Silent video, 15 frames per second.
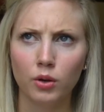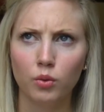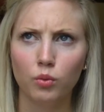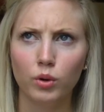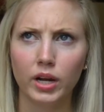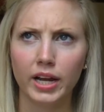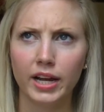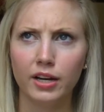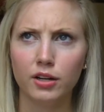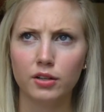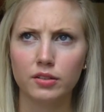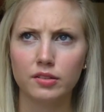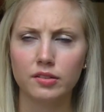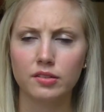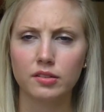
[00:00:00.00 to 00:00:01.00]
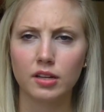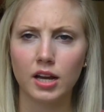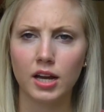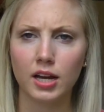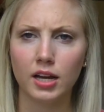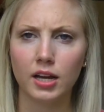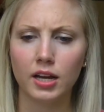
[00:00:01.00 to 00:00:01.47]
What else?
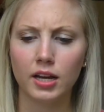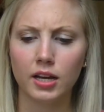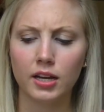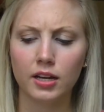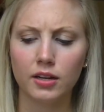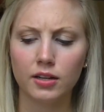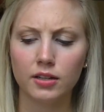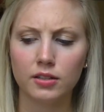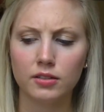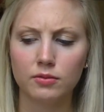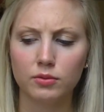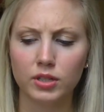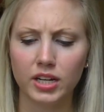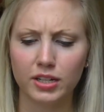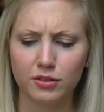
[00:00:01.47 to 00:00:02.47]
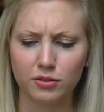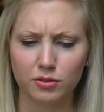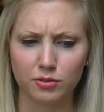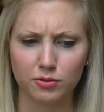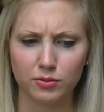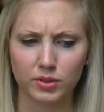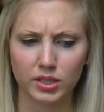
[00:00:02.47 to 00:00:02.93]
What else
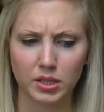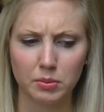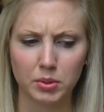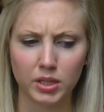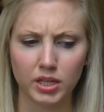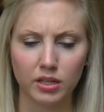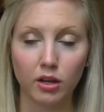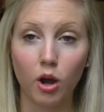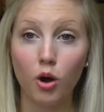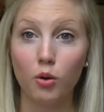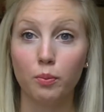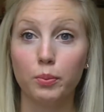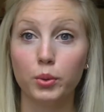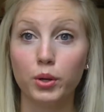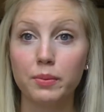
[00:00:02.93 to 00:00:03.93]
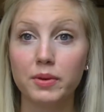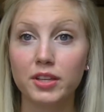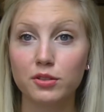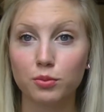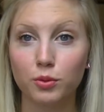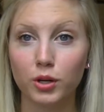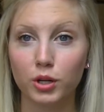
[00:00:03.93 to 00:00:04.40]
was really big? Oh, Boy
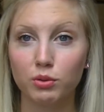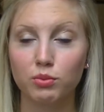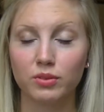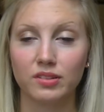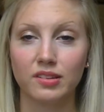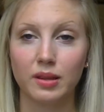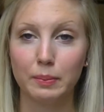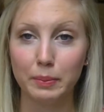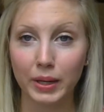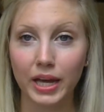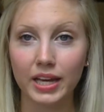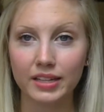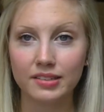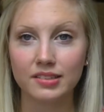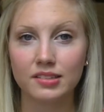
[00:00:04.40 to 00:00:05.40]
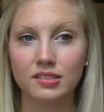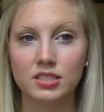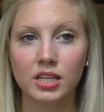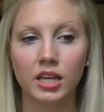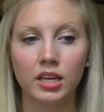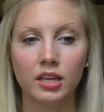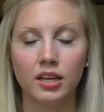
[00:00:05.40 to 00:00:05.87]
Meets World was the
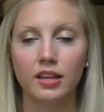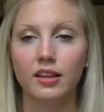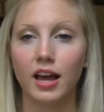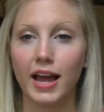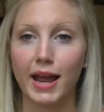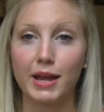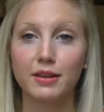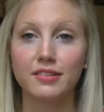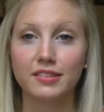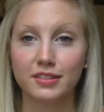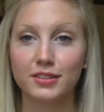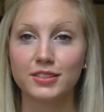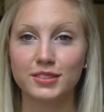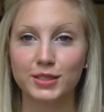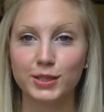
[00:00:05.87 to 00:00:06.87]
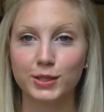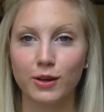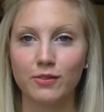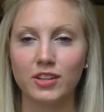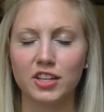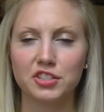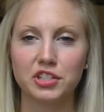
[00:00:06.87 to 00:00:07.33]
best. I seriously
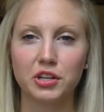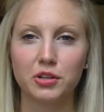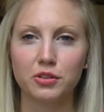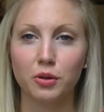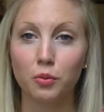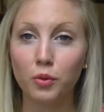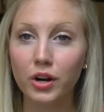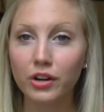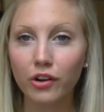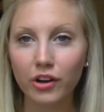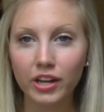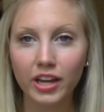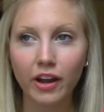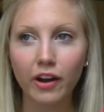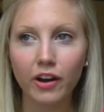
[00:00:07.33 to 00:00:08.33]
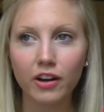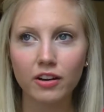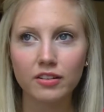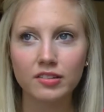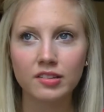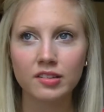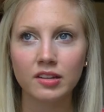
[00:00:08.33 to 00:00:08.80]
love that show. The Wonder
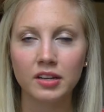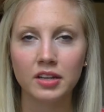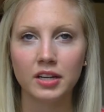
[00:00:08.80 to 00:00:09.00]
Years.